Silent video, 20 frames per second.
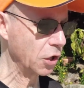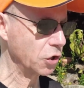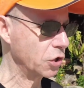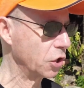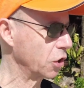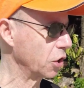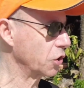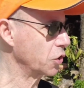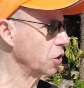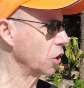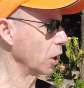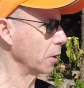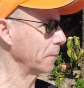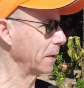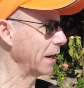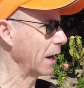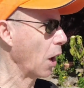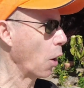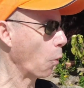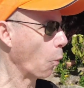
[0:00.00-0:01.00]
to
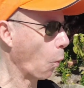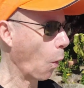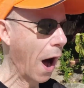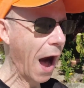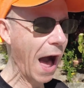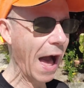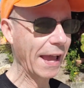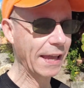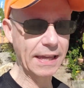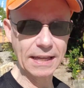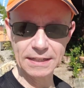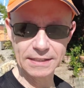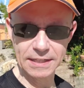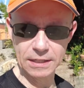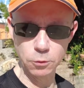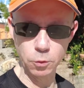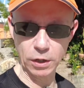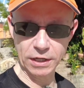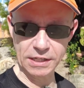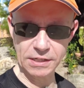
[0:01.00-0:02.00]
determine why he
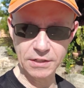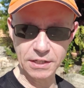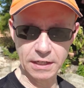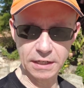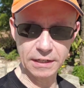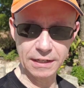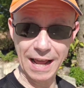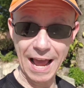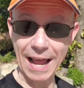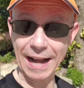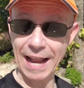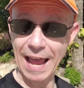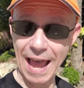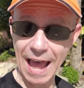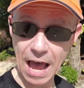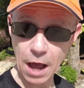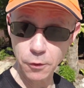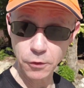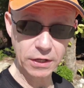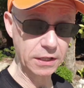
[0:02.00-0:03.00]
did what he did and
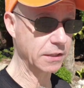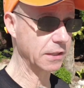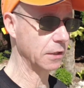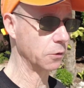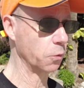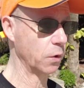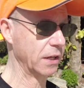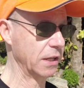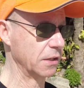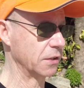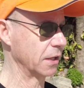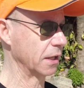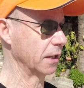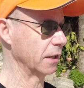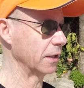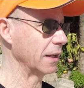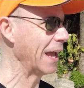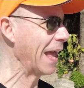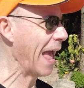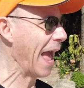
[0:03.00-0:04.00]
how he did what he did